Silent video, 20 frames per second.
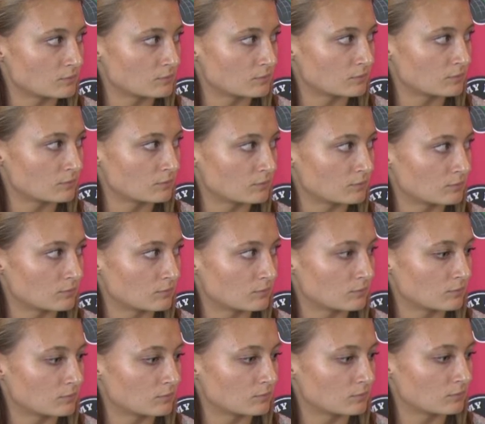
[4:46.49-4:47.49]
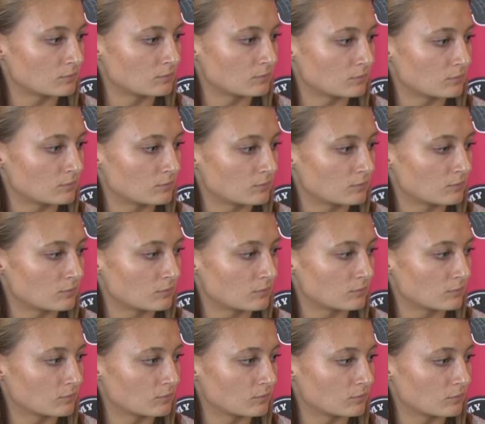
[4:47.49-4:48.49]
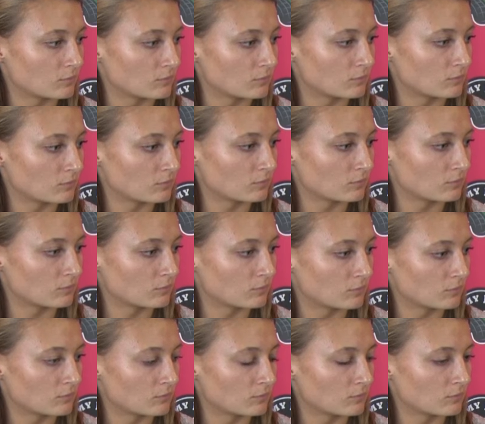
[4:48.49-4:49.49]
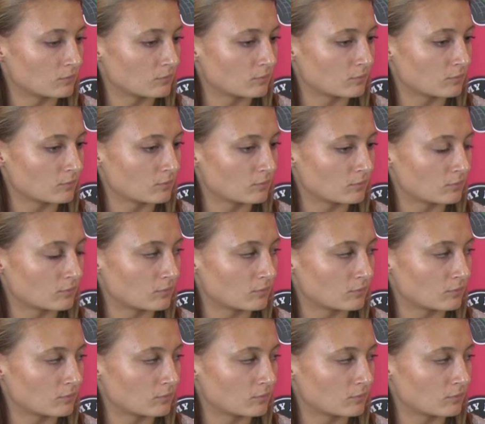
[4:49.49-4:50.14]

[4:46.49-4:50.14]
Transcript: (silent)